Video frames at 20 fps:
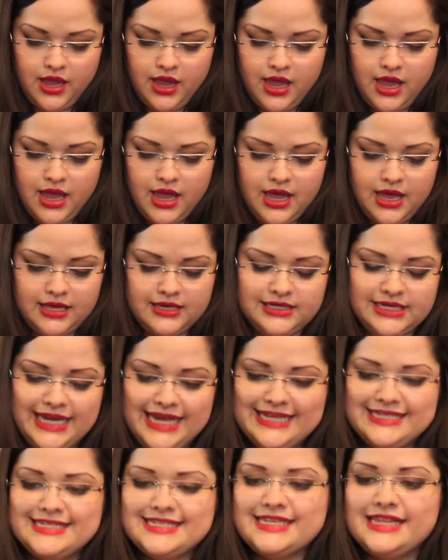And
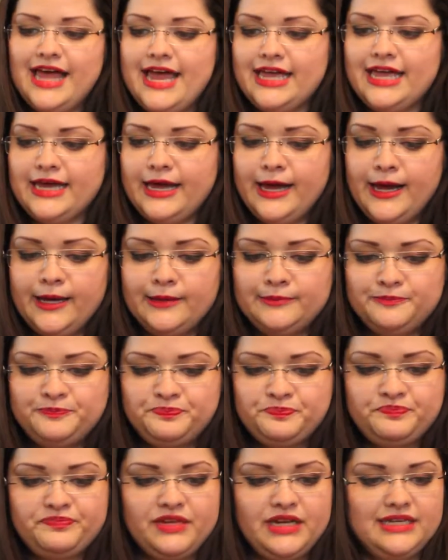it's like,
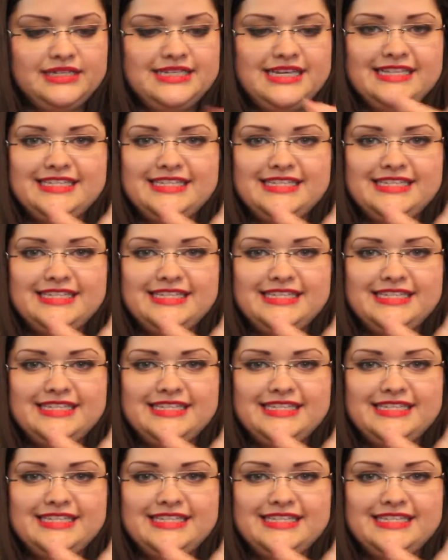see,